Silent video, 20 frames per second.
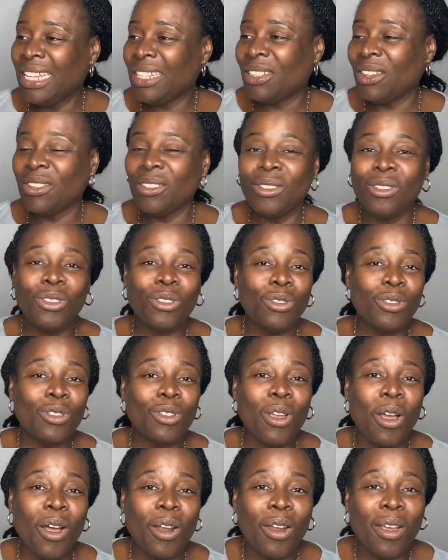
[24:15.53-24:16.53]
He doesn't
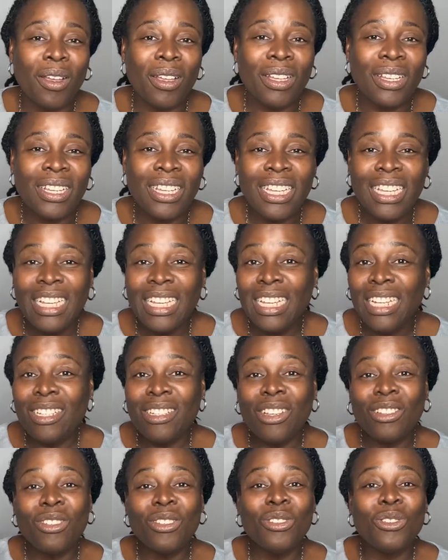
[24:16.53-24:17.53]
choose color.
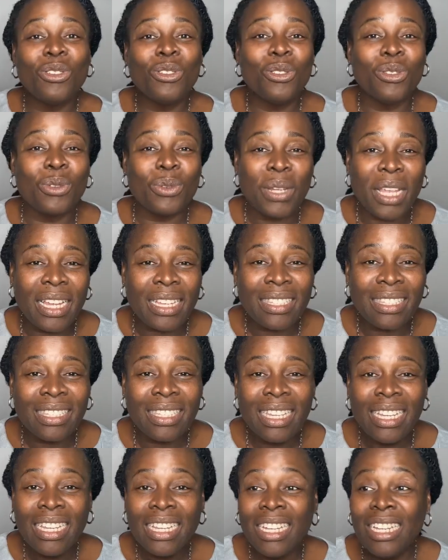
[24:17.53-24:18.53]
He doesn't choose
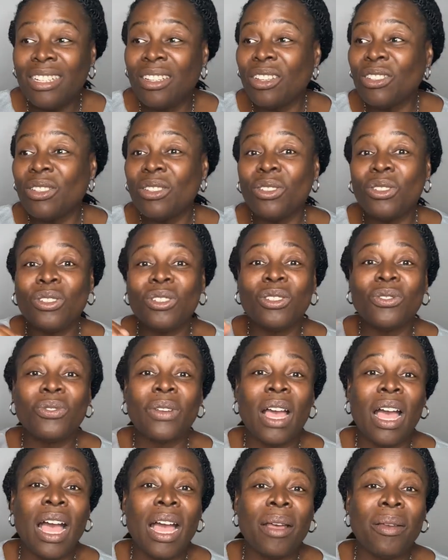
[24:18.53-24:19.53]
race. He doesn't
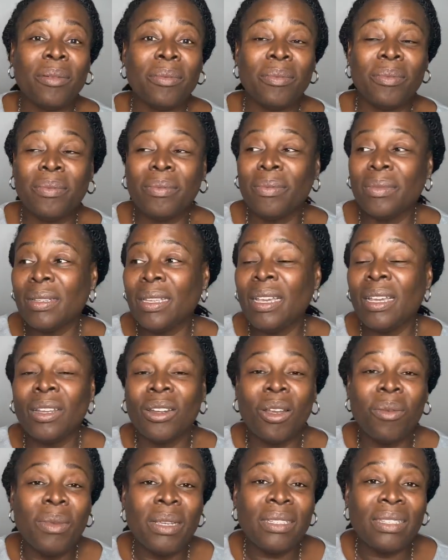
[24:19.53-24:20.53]
choose
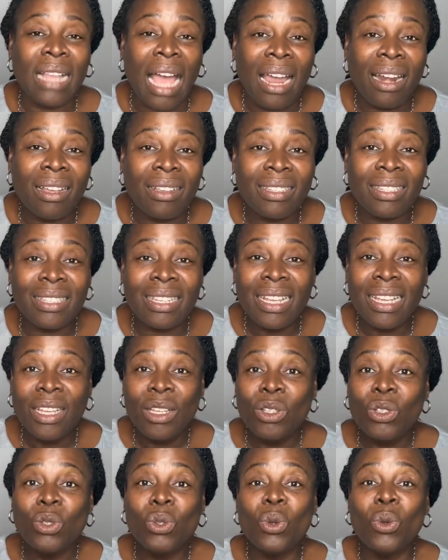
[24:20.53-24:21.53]
economic status
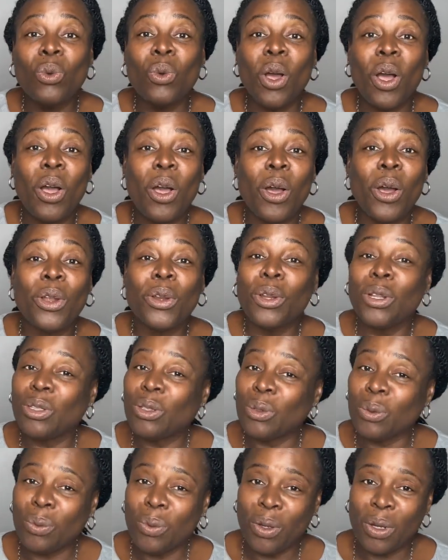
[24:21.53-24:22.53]
to work or
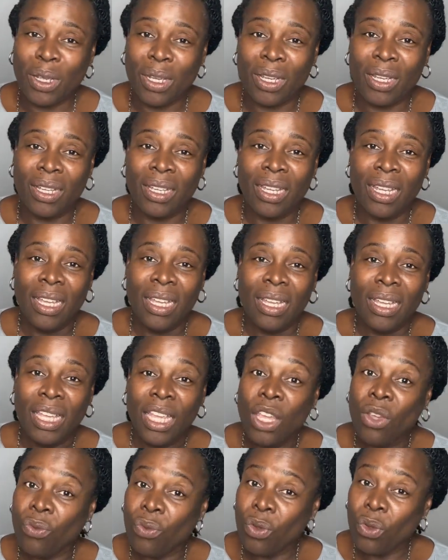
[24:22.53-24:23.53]
not to work.
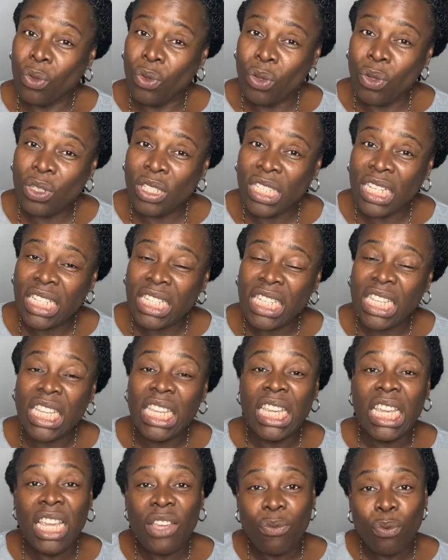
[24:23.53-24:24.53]
If you use it,
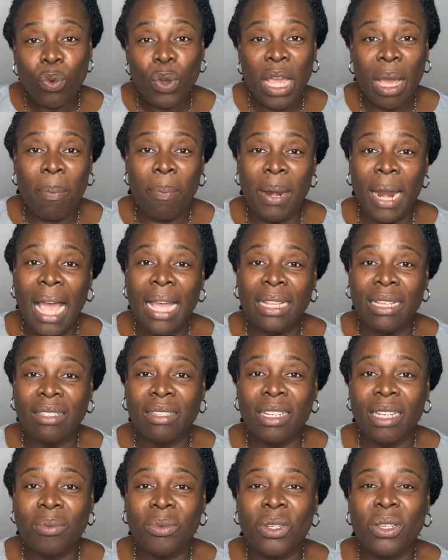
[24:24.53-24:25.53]
if we apply
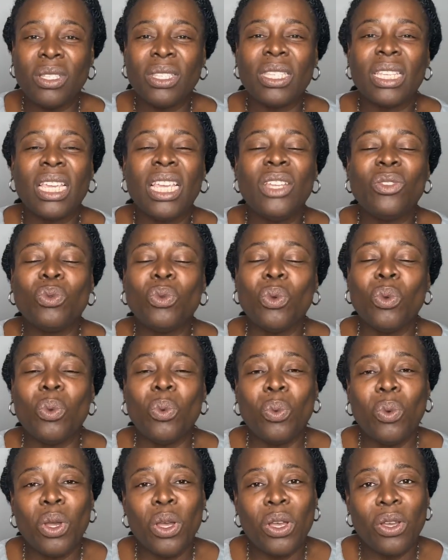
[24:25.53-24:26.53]
the scriptures, it will
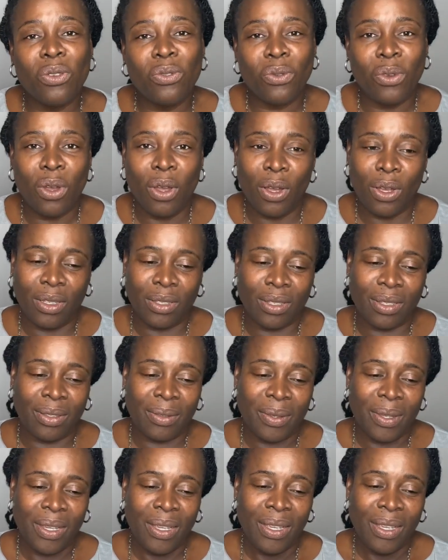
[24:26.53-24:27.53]
work for
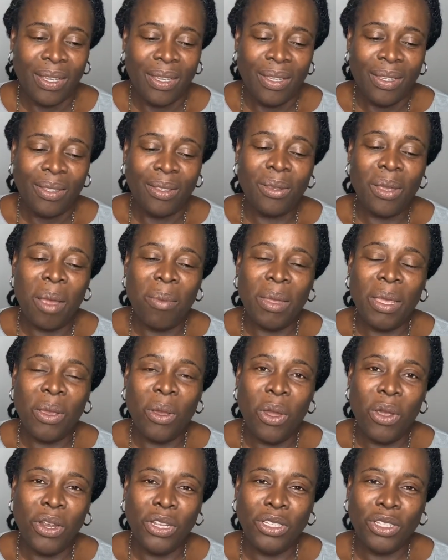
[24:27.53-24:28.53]
us. So I'm
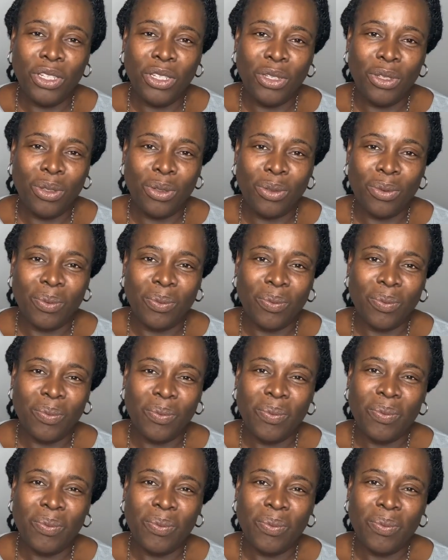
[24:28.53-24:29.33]
encouraging you.